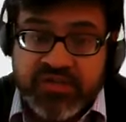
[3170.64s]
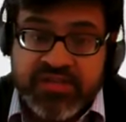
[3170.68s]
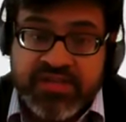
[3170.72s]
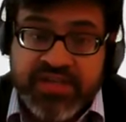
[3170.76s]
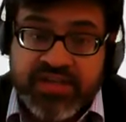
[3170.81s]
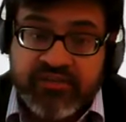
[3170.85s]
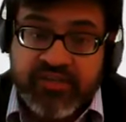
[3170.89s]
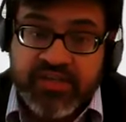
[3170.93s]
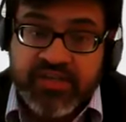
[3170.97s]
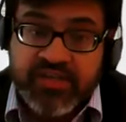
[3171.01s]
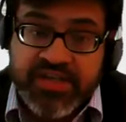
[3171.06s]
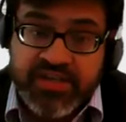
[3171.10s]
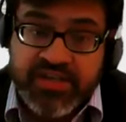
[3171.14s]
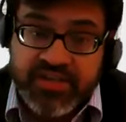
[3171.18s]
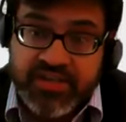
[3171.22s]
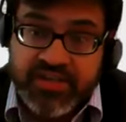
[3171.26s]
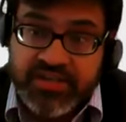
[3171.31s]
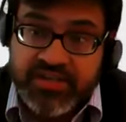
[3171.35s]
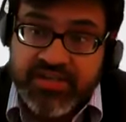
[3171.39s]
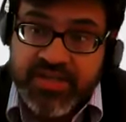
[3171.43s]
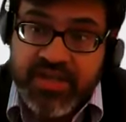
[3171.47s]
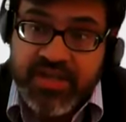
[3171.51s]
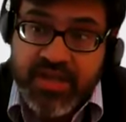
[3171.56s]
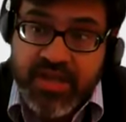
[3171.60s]

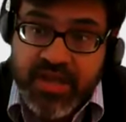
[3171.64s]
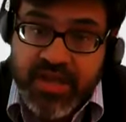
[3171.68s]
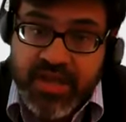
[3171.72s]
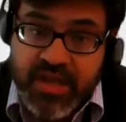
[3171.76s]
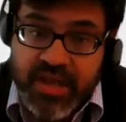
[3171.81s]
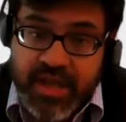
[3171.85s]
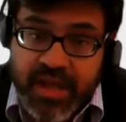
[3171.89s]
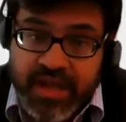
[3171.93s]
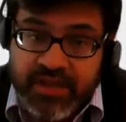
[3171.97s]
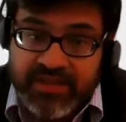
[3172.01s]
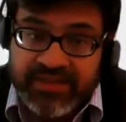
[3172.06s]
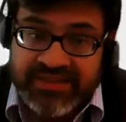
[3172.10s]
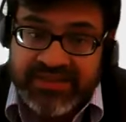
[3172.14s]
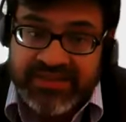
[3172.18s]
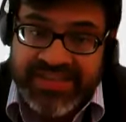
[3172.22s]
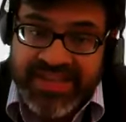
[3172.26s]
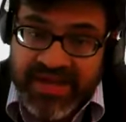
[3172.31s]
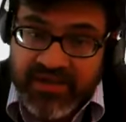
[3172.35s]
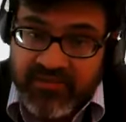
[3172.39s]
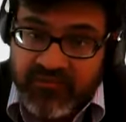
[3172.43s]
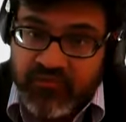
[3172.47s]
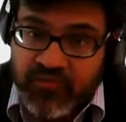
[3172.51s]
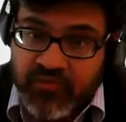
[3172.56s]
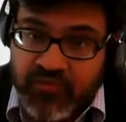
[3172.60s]
Secretariat, and
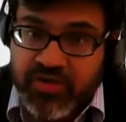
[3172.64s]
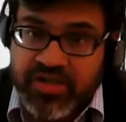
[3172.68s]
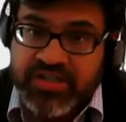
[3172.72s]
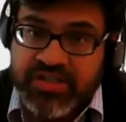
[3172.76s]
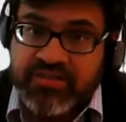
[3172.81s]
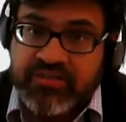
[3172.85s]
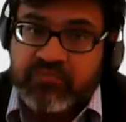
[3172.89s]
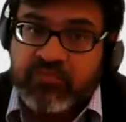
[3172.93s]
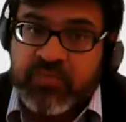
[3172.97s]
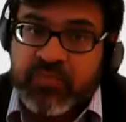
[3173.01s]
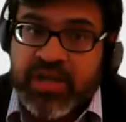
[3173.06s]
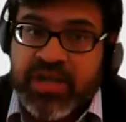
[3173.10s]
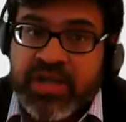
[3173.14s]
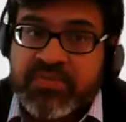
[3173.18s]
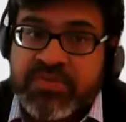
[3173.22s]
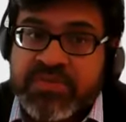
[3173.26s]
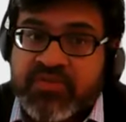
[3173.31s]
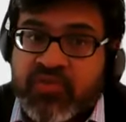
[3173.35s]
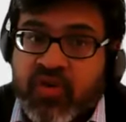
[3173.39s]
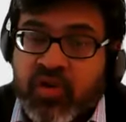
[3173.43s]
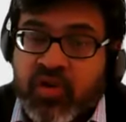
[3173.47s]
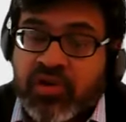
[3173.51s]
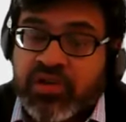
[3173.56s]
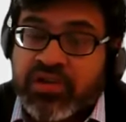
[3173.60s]
therefore it
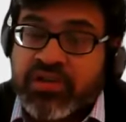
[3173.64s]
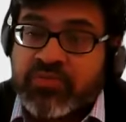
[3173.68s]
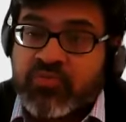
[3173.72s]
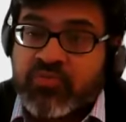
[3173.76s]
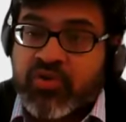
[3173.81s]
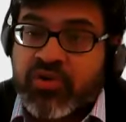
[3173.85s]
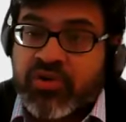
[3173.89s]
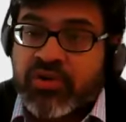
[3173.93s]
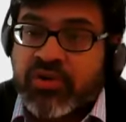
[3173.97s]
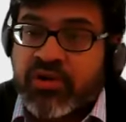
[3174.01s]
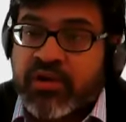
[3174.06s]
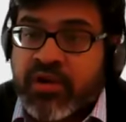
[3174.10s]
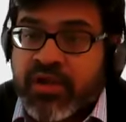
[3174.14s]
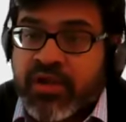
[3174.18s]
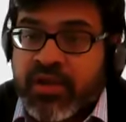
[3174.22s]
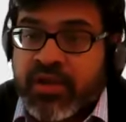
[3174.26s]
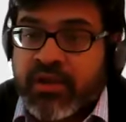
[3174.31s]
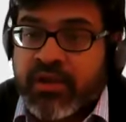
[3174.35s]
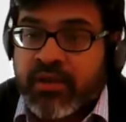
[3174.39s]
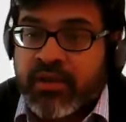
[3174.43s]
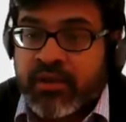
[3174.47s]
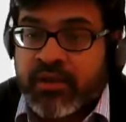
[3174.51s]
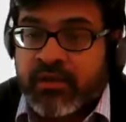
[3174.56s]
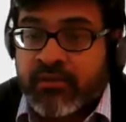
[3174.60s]
becomes all the more
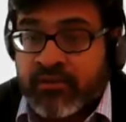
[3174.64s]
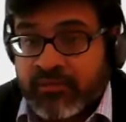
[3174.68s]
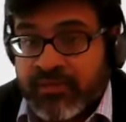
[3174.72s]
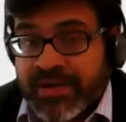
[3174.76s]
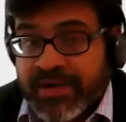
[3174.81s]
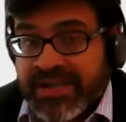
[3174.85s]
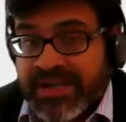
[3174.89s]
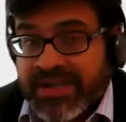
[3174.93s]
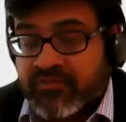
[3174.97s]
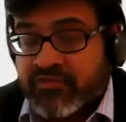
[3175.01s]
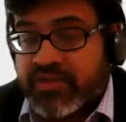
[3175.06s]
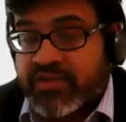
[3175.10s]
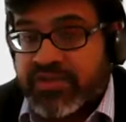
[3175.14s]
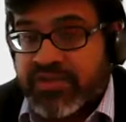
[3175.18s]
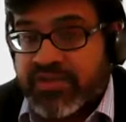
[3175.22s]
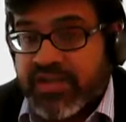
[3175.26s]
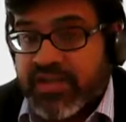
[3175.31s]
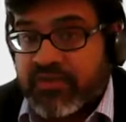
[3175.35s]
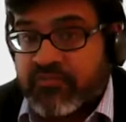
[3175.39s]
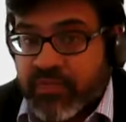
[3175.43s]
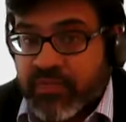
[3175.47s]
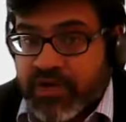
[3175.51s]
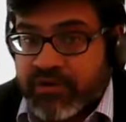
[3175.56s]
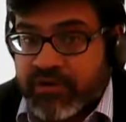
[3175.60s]
relevant
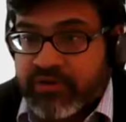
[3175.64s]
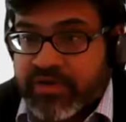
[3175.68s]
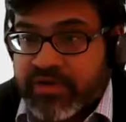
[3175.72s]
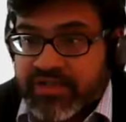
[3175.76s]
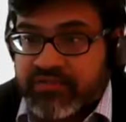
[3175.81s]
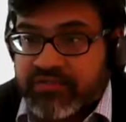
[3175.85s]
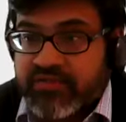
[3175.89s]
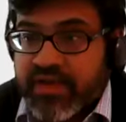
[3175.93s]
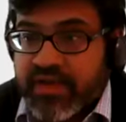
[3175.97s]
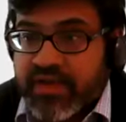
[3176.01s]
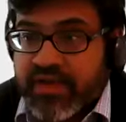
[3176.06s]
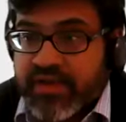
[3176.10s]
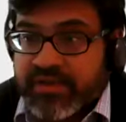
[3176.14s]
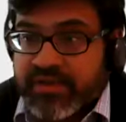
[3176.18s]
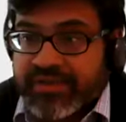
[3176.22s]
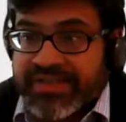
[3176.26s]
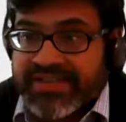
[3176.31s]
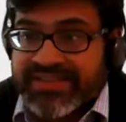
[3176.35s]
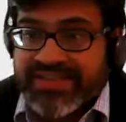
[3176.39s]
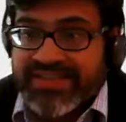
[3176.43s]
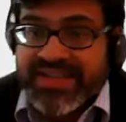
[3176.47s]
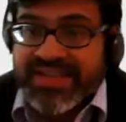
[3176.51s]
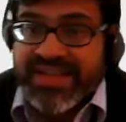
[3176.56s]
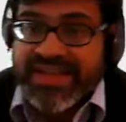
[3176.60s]
and imperative
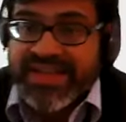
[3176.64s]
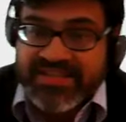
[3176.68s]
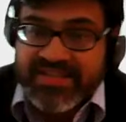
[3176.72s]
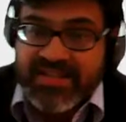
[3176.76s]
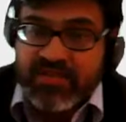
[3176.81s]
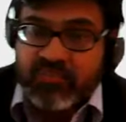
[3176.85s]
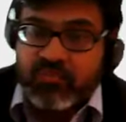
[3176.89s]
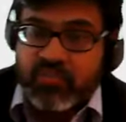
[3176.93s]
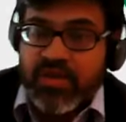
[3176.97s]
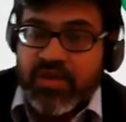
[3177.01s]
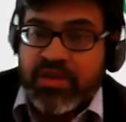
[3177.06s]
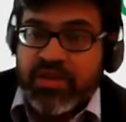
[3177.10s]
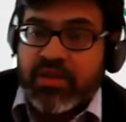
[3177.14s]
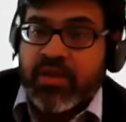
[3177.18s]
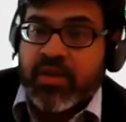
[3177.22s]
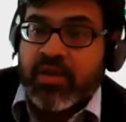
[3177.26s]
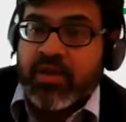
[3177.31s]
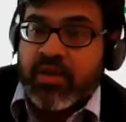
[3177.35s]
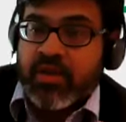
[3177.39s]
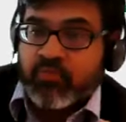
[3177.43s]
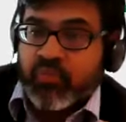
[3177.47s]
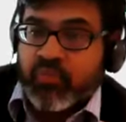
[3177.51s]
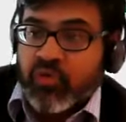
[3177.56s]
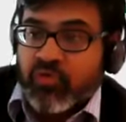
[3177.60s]
that the SCP
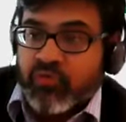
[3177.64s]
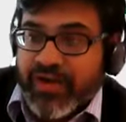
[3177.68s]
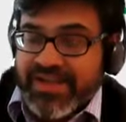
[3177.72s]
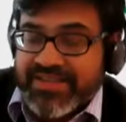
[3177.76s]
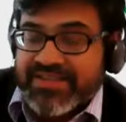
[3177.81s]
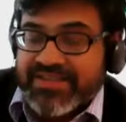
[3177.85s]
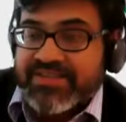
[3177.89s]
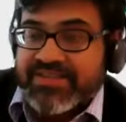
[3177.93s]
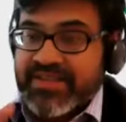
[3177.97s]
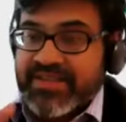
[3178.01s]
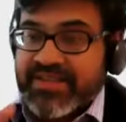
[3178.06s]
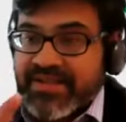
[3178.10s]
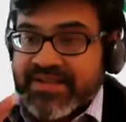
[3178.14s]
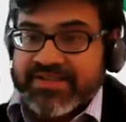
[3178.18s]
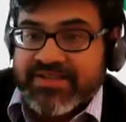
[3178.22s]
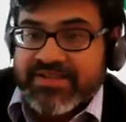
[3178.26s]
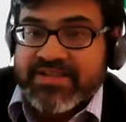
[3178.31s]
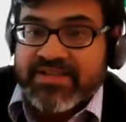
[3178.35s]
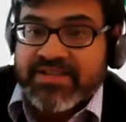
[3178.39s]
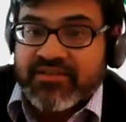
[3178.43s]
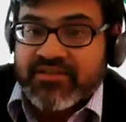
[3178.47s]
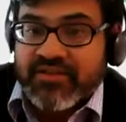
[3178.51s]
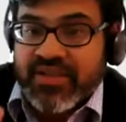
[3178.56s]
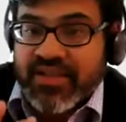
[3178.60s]
provides the
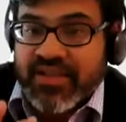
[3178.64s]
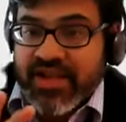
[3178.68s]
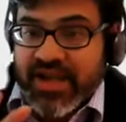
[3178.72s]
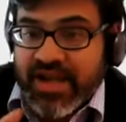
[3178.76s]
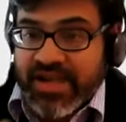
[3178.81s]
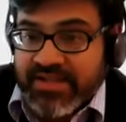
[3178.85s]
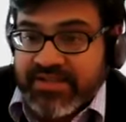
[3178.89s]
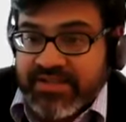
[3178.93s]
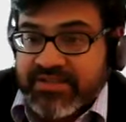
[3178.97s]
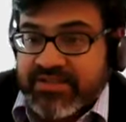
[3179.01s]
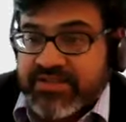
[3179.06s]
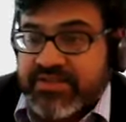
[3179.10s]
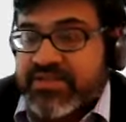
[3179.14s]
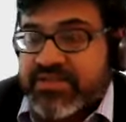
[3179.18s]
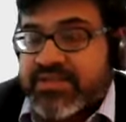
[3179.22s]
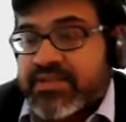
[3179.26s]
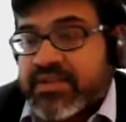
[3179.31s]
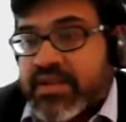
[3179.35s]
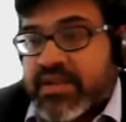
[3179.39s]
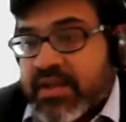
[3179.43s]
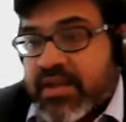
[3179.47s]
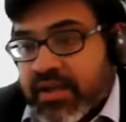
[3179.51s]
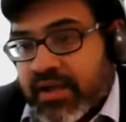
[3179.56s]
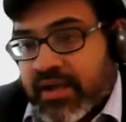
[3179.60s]
necessary
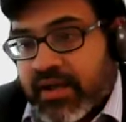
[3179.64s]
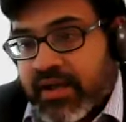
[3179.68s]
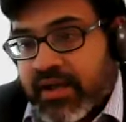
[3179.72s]
guidance